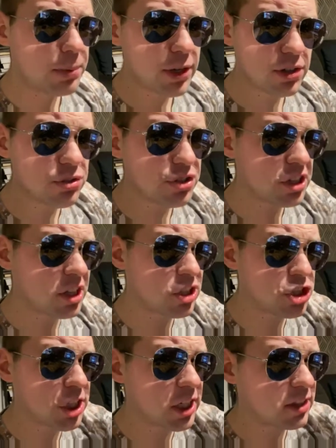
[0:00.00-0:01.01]
are losing their
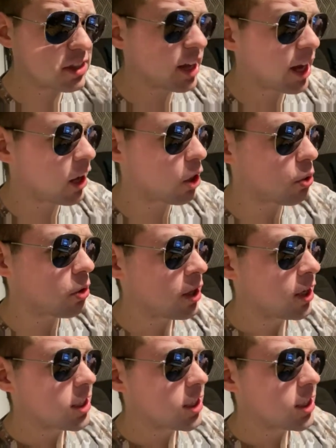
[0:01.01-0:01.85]
shit now.